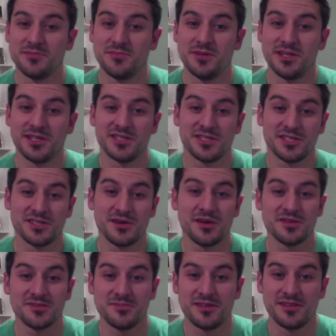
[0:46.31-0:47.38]
but it's just
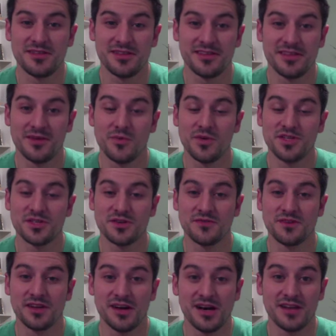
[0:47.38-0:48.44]
awesome to think that we serve
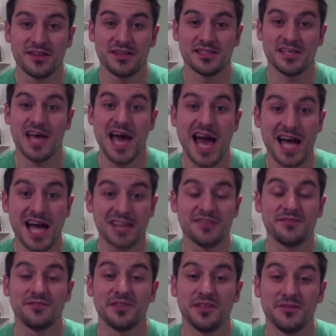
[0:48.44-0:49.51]
a God that is
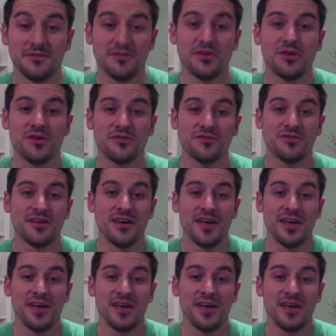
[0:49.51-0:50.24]
actively involved